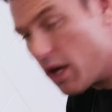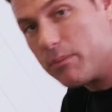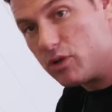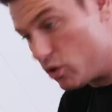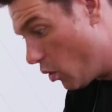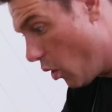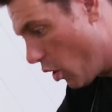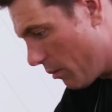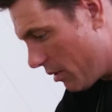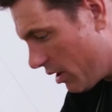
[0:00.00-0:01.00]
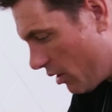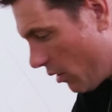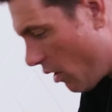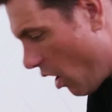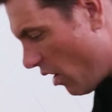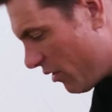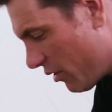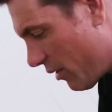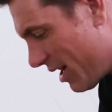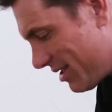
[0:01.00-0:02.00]
absorb, you know, all
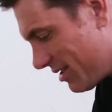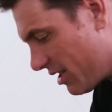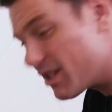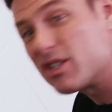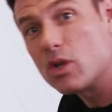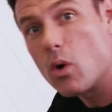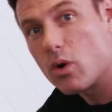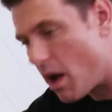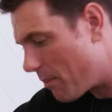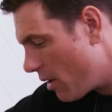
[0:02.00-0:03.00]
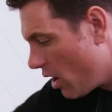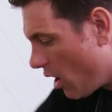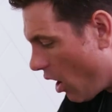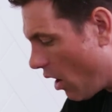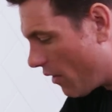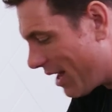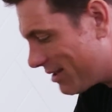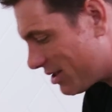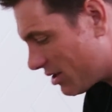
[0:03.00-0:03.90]
the rice is gonna soak up all that